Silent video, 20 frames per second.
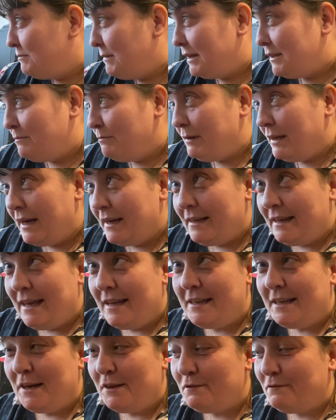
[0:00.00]
Madam Blind
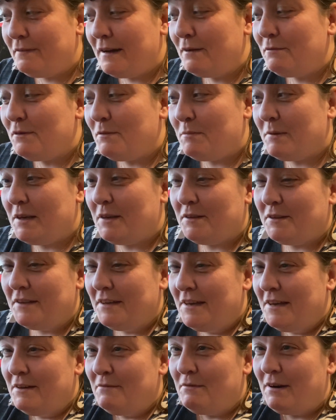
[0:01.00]
Lady has found a piece.
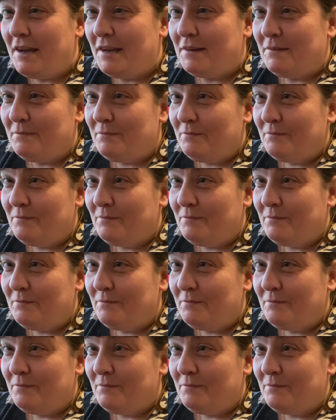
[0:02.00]
Right.